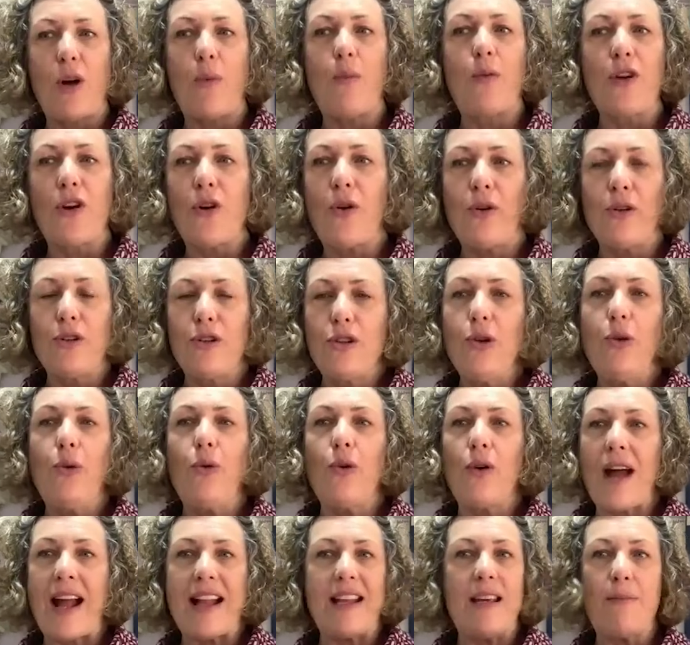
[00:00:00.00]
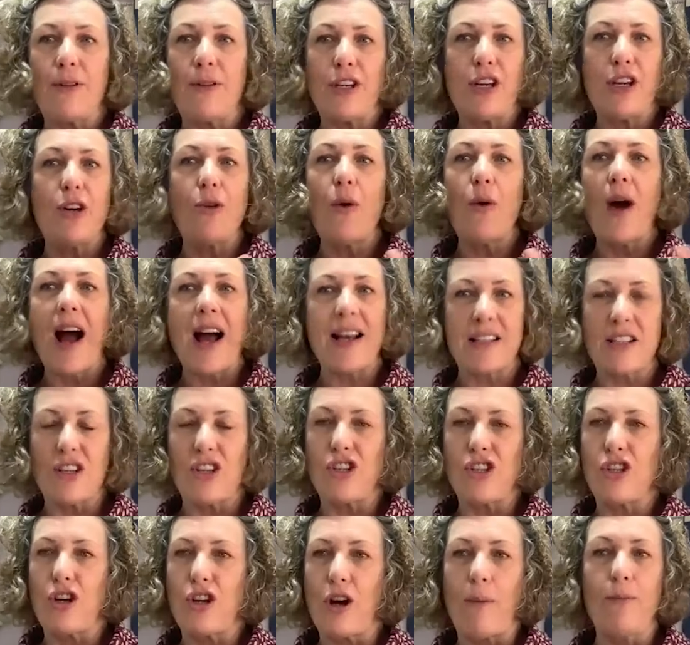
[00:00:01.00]
job. We all know, anybody who has a
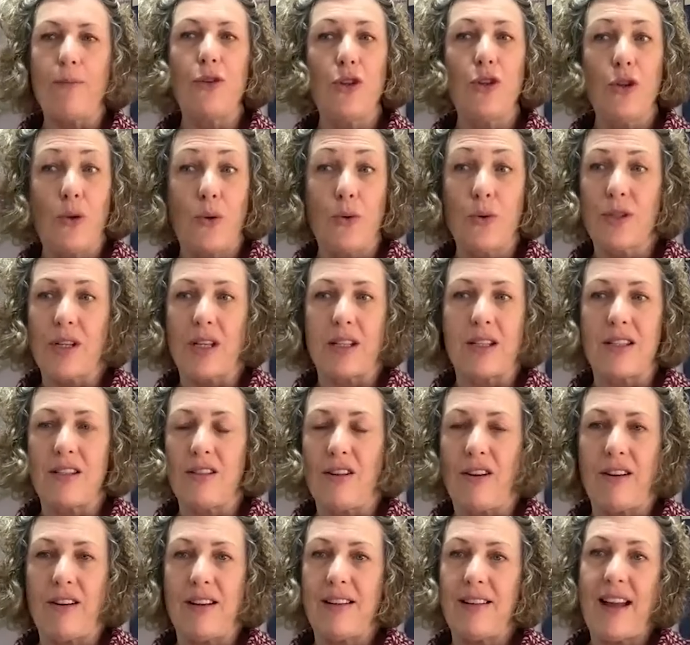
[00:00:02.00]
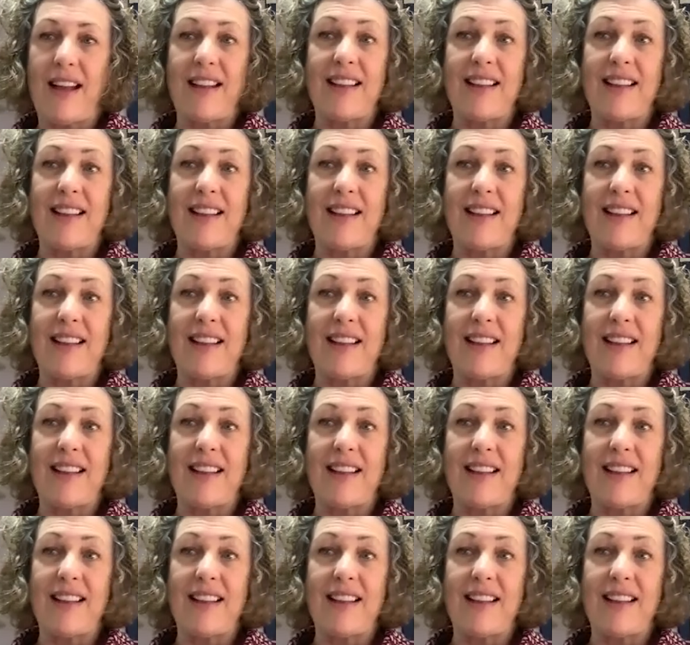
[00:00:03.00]
shop knows it's not a,